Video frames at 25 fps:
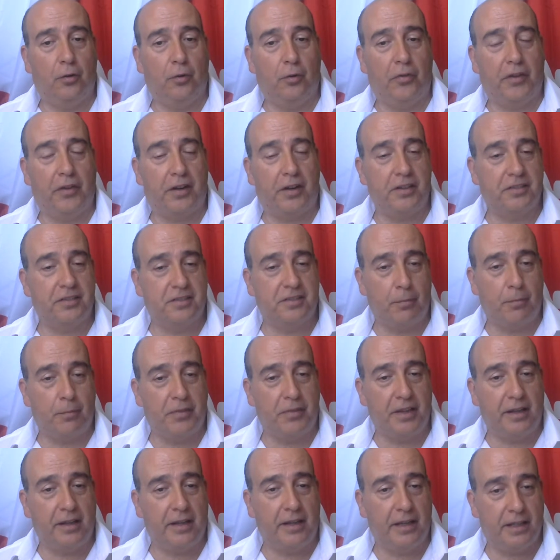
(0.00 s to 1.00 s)
there is
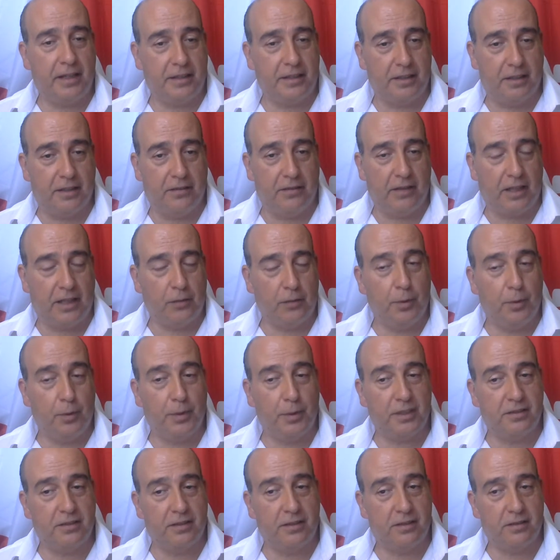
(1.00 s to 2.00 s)
something hidden that we
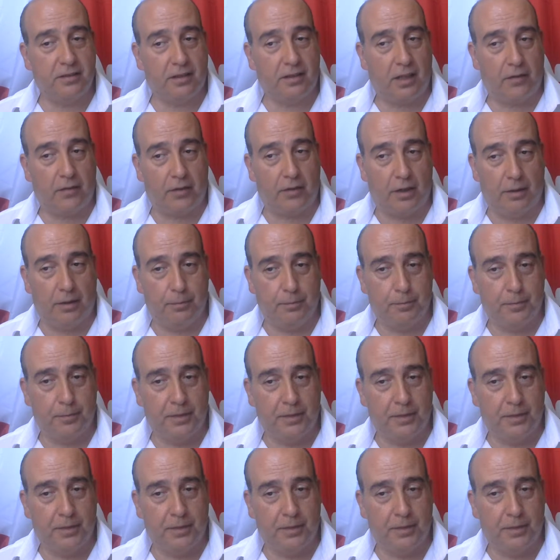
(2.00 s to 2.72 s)
must discover.